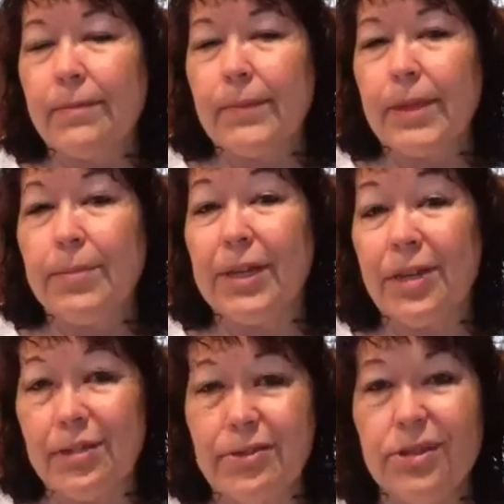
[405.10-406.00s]

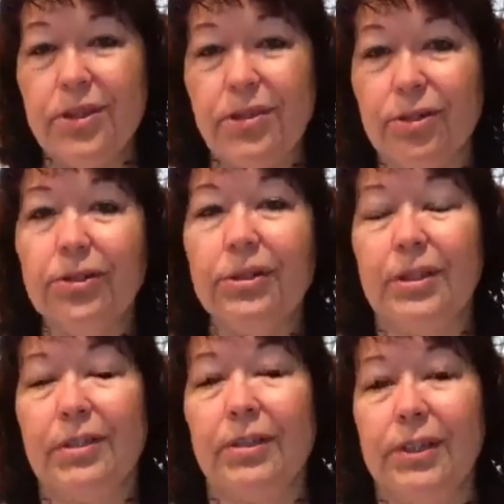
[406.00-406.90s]
Because the earth
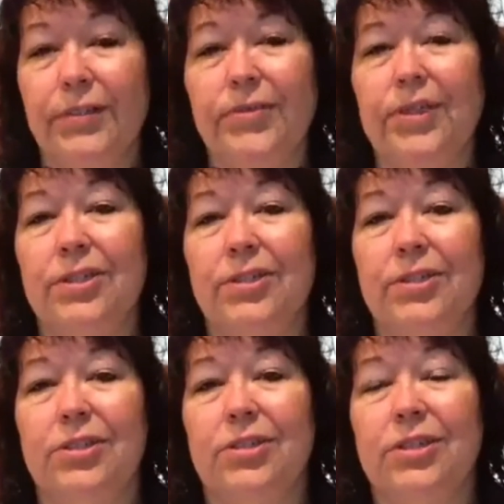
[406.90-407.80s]
lives in a
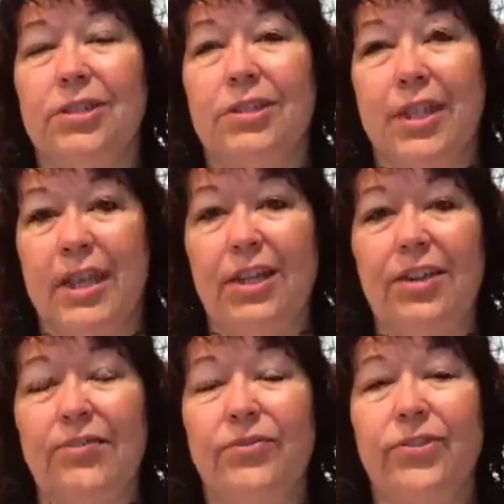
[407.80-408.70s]
state
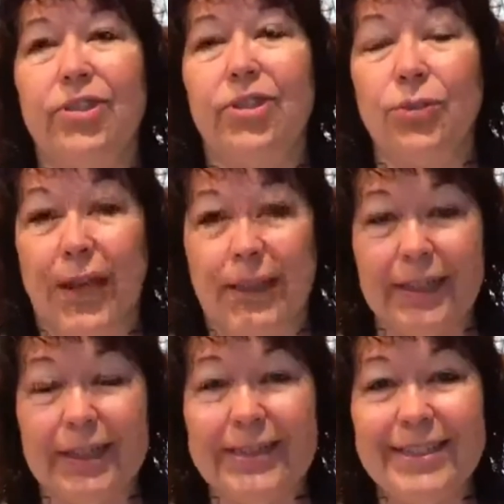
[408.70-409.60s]
of
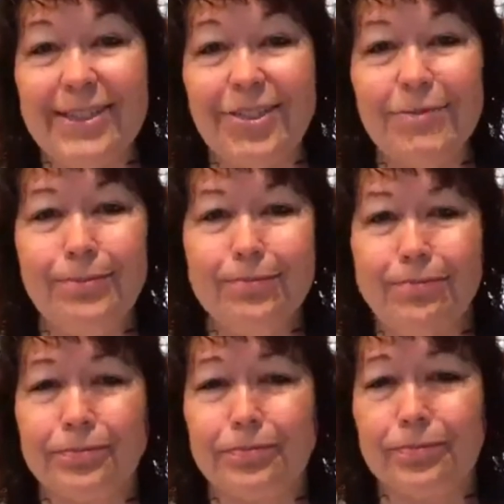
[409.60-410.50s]
duality still,
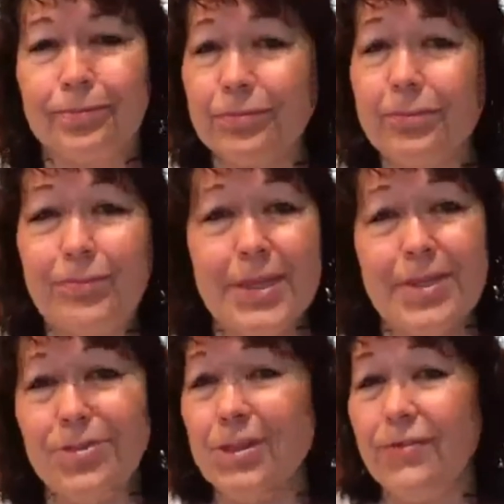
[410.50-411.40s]

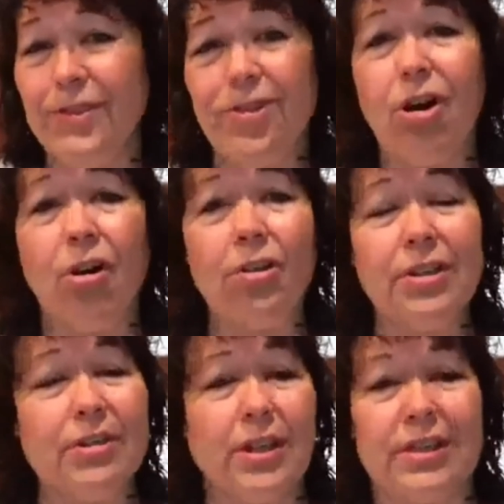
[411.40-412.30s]
you could feel all
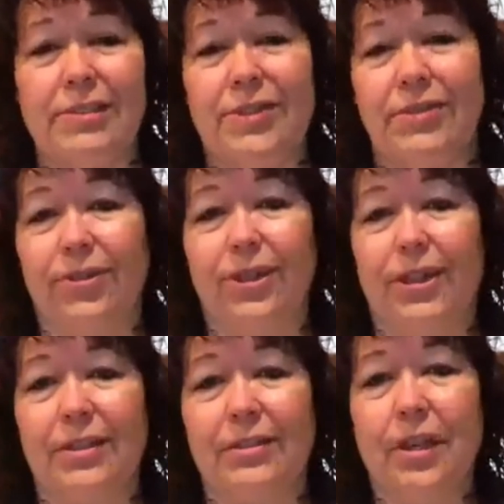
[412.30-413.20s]
these kinds of different
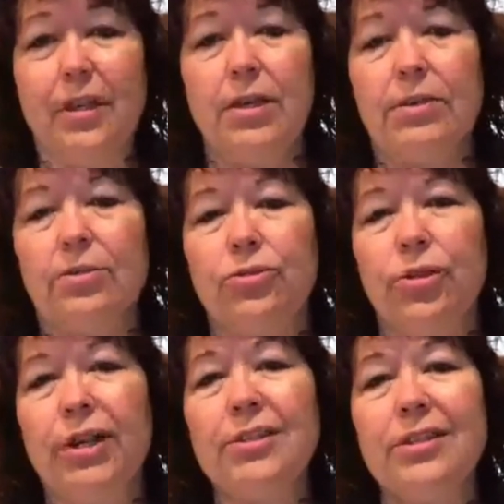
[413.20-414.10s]
things. So
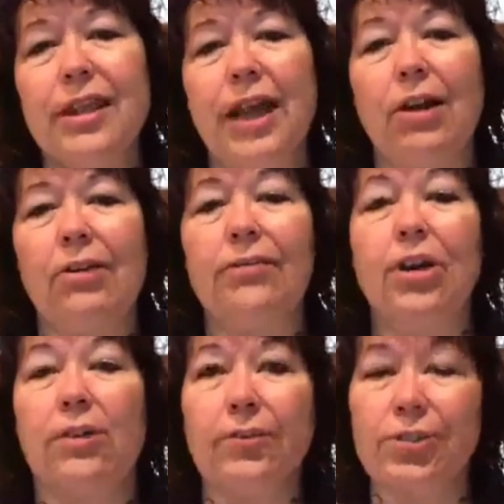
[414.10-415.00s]
try to stay out of
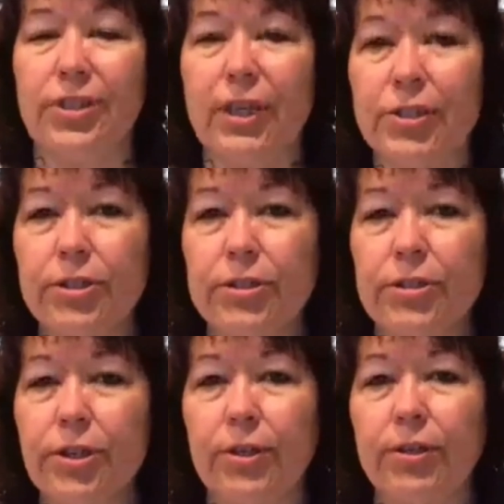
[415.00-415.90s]

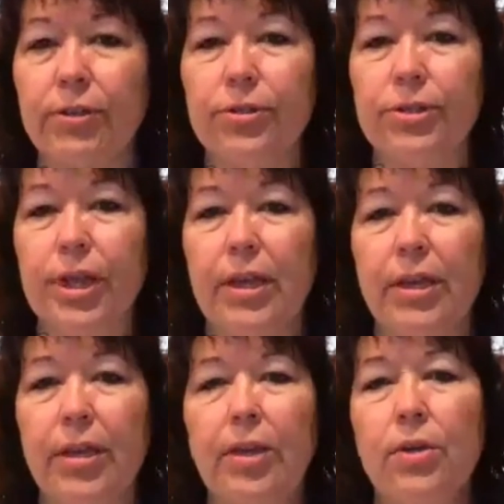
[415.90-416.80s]
conversations on
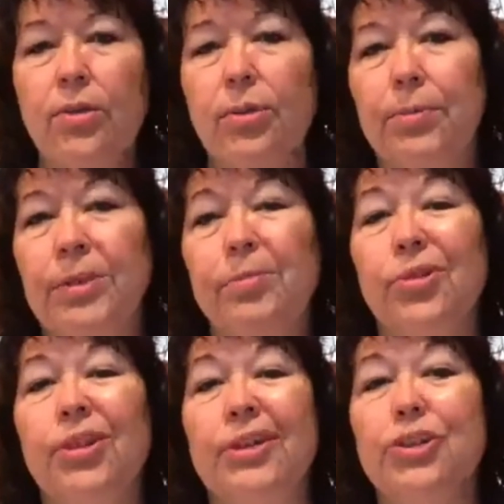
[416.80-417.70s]
Thursday or
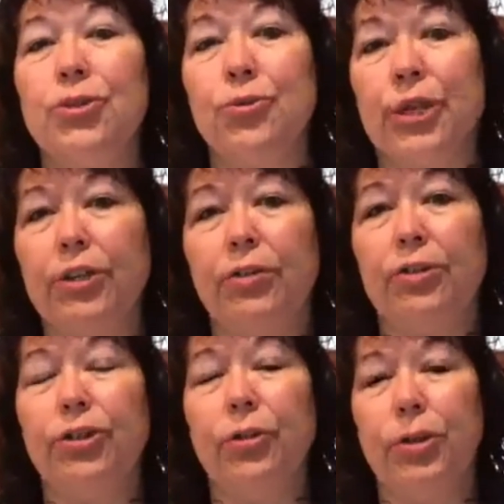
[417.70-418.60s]
people that trigger
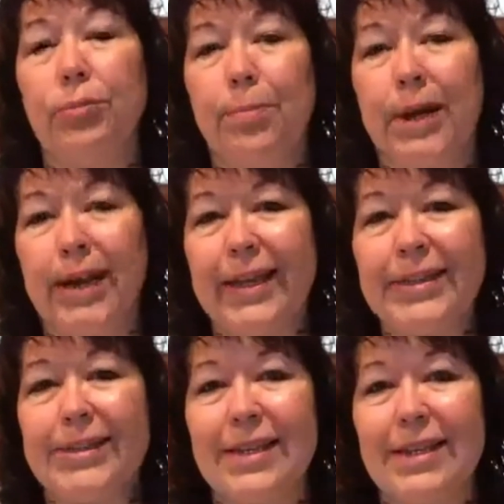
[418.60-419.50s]
your
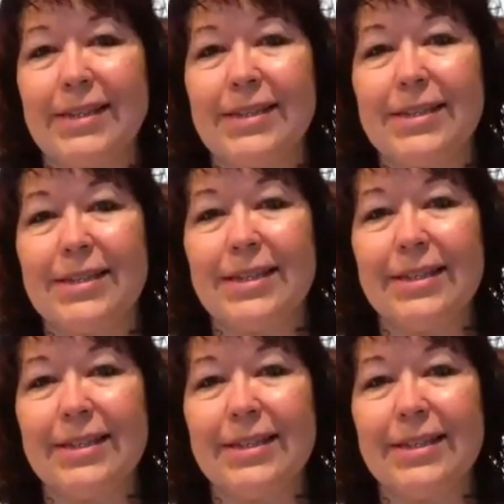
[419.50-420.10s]
biases.